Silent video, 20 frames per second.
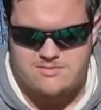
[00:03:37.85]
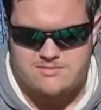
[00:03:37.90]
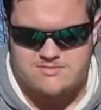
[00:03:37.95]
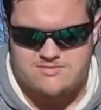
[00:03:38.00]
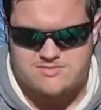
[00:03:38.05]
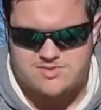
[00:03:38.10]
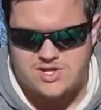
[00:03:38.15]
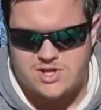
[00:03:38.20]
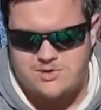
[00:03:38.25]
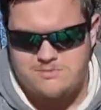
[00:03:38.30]

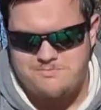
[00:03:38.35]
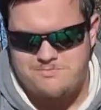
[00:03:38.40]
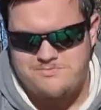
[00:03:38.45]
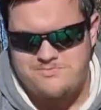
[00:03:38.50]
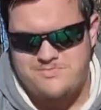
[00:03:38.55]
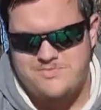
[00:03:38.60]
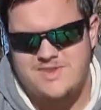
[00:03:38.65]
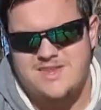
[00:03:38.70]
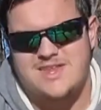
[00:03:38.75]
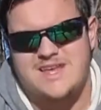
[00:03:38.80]
So
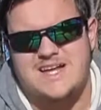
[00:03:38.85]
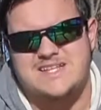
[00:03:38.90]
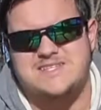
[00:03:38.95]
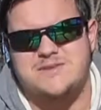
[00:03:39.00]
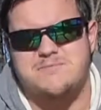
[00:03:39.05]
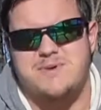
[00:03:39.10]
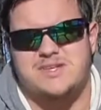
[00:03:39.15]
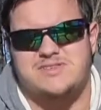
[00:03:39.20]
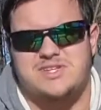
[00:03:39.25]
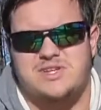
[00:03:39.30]
that's
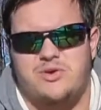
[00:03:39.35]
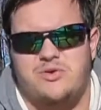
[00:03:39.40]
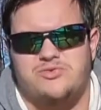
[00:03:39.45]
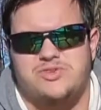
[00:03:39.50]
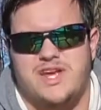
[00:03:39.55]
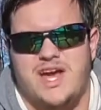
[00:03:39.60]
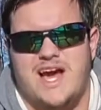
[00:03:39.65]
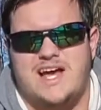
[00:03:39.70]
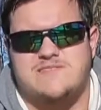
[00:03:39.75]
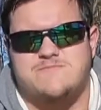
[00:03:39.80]
about the
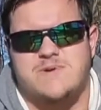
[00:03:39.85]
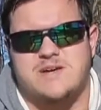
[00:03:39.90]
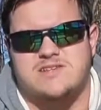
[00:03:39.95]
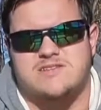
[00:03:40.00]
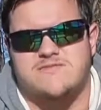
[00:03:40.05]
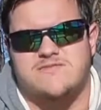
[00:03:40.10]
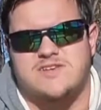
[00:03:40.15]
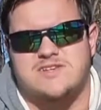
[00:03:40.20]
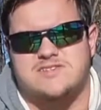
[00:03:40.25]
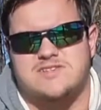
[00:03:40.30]
only aspects
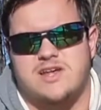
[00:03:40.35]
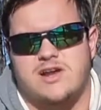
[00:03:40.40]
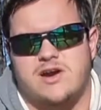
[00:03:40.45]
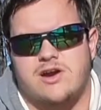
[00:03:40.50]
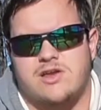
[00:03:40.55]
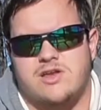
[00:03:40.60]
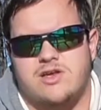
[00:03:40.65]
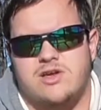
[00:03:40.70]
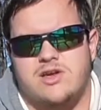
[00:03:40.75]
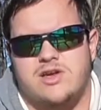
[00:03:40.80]
of this that are
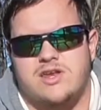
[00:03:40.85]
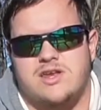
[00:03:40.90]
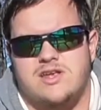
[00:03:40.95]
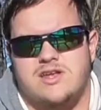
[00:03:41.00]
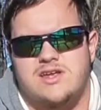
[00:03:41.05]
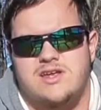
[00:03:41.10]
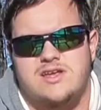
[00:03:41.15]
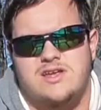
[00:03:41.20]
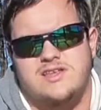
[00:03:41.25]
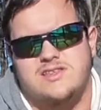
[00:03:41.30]
good.
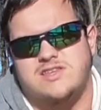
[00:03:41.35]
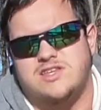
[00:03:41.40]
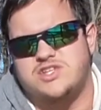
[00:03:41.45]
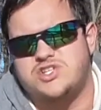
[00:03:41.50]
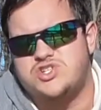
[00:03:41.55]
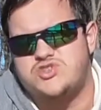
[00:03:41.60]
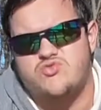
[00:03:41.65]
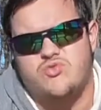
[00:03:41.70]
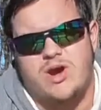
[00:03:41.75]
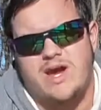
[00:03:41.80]
The
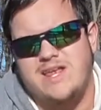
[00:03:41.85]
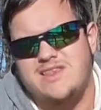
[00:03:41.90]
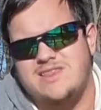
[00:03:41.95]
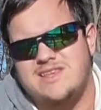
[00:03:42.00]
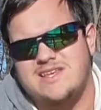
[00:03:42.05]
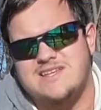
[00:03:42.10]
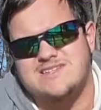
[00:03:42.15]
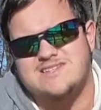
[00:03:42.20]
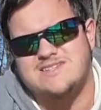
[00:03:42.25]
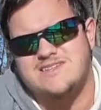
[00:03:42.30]
strength
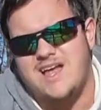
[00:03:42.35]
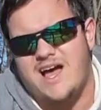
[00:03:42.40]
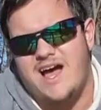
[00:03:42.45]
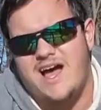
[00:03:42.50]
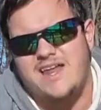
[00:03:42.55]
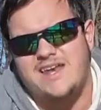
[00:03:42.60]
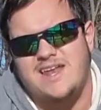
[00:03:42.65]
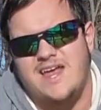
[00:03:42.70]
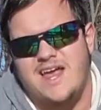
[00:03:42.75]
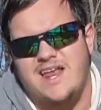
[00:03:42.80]
is
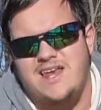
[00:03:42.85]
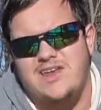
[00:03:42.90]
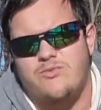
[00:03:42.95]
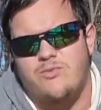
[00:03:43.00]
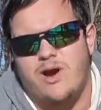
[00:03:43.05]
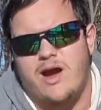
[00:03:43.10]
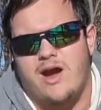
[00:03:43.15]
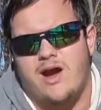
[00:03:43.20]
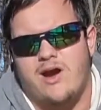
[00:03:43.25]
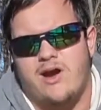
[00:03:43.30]
not
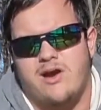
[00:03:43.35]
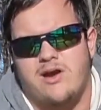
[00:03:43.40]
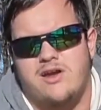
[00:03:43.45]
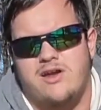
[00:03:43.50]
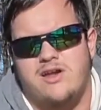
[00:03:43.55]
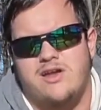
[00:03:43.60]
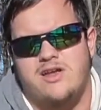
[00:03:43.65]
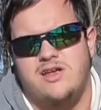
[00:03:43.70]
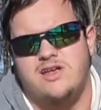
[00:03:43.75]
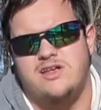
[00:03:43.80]
anywhere
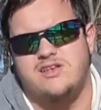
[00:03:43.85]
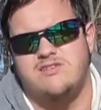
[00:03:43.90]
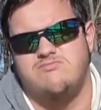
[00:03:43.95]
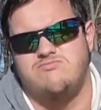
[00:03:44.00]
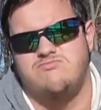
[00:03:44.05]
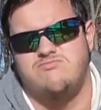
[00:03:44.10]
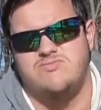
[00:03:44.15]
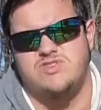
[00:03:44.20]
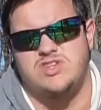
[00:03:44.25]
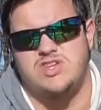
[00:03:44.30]

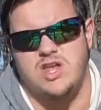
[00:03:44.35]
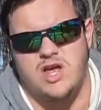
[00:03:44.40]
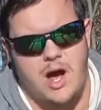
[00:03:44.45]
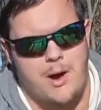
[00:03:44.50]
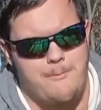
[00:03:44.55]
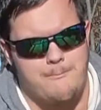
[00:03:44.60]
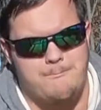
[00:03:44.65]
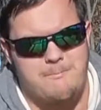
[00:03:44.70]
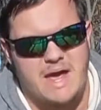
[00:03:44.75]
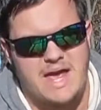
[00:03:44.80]

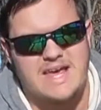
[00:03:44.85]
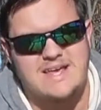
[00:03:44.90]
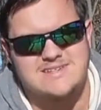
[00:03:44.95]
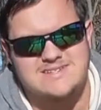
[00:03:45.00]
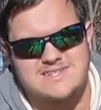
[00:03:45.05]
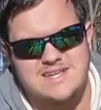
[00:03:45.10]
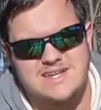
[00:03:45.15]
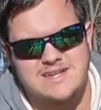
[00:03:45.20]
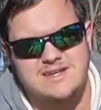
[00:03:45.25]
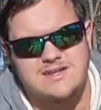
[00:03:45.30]

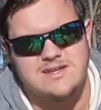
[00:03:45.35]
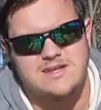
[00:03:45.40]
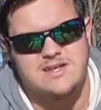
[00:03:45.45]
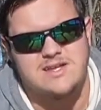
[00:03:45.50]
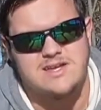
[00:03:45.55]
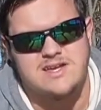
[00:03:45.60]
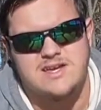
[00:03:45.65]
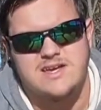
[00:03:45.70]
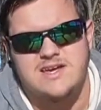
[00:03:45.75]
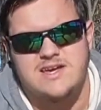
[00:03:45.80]
amazing.
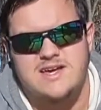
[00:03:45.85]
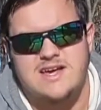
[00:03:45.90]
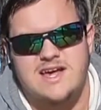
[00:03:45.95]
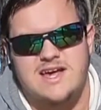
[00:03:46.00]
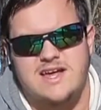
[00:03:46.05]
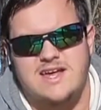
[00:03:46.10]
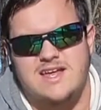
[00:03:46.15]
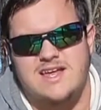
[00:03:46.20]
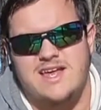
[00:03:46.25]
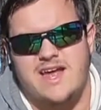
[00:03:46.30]

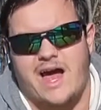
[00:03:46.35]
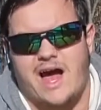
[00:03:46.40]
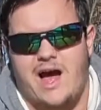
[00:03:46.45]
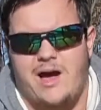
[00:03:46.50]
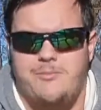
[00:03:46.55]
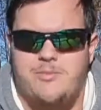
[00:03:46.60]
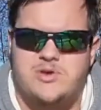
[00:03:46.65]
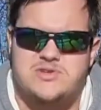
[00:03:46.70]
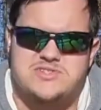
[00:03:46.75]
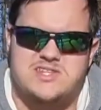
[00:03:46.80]

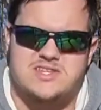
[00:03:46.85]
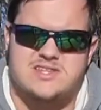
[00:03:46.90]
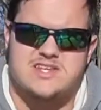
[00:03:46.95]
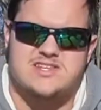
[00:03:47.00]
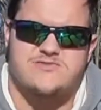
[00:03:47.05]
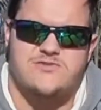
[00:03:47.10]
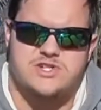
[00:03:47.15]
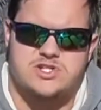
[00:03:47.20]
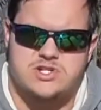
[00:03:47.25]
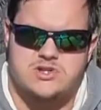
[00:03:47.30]
I'm using
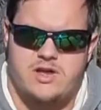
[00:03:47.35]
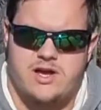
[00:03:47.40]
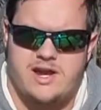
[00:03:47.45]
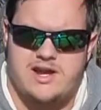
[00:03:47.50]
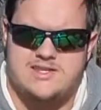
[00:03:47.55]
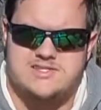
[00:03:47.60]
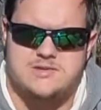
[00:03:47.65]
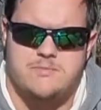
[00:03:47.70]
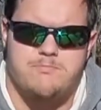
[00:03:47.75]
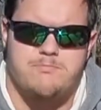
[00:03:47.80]
this fishing line
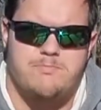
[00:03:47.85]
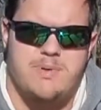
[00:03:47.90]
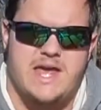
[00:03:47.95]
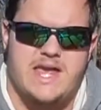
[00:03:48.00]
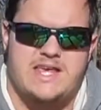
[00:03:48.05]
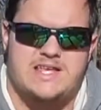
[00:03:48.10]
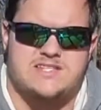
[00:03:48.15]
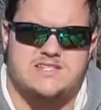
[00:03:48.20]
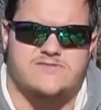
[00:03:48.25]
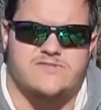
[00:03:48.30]
as a
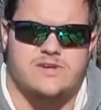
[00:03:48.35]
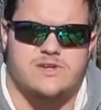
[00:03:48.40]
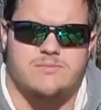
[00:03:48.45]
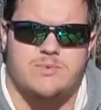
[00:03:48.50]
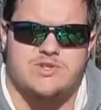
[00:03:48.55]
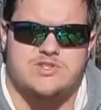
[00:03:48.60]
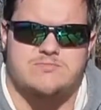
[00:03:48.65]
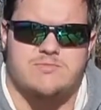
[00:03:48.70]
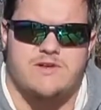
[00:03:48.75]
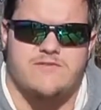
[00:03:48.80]
base for
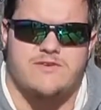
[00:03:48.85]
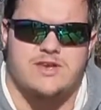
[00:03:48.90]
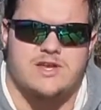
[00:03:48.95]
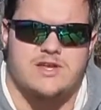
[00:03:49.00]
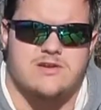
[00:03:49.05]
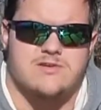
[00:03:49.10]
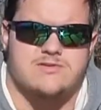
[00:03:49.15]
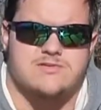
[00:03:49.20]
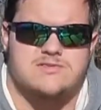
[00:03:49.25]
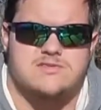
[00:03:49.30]
most of my
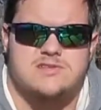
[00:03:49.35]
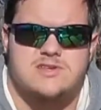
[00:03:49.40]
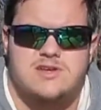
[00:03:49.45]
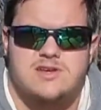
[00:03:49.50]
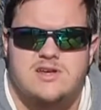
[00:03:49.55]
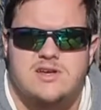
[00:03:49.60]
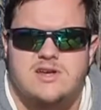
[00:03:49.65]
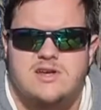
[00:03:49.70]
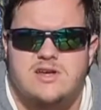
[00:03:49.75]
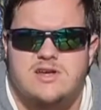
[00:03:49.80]
videos.
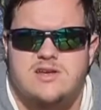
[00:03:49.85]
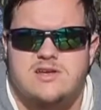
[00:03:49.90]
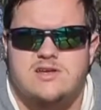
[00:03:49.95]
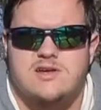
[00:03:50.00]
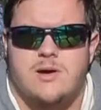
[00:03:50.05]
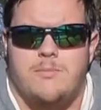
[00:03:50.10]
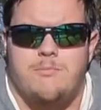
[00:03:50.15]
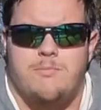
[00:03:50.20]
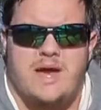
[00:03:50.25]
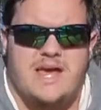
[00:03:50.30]

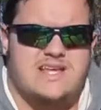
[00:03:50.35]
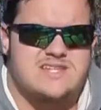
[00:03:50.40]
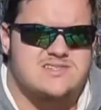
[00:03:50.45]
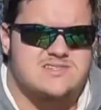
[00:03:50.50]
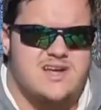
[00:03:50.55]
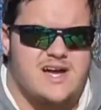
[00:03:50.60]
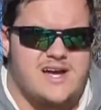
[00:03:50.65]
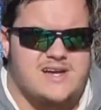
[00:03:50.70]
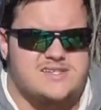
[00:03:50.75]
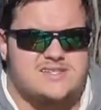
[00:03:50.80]
A
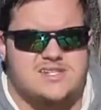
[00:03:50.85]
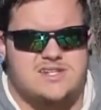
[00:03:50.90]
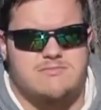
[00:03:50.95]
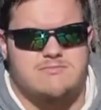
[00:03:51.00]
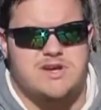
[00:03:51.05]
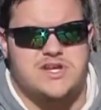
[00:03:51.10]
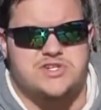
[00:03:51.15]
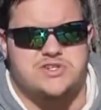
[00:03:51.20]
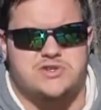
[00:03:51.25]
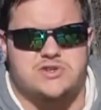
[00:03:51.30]
baseline to
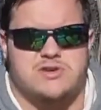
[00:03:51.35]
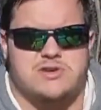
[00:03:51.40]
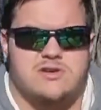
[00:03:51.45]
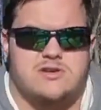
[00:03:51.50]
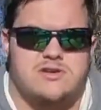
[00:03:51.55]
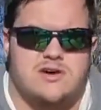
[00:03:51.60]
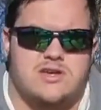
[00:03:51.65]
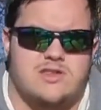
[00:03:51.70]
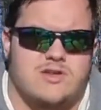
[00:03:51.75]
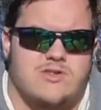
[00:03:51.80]
measure
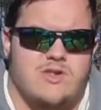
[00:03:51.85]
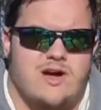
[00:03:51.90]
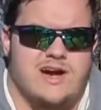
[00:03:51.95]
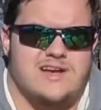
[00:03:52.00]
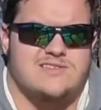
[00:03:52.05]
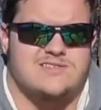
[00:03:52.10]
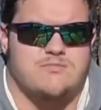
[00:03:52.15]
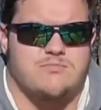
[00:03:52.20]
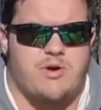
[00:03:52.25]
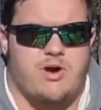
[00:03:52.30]
other
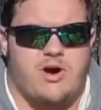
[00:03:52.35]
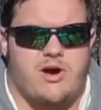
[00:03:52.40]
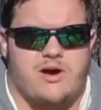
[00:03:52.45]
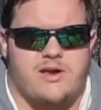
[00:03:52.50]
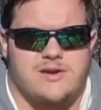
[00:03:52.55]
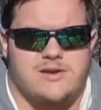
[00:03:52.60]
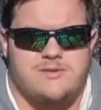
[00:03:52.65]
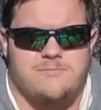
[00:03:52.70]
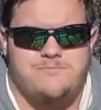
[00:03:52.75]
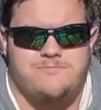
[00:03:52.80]
lines
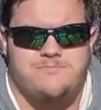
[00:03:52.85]
upon.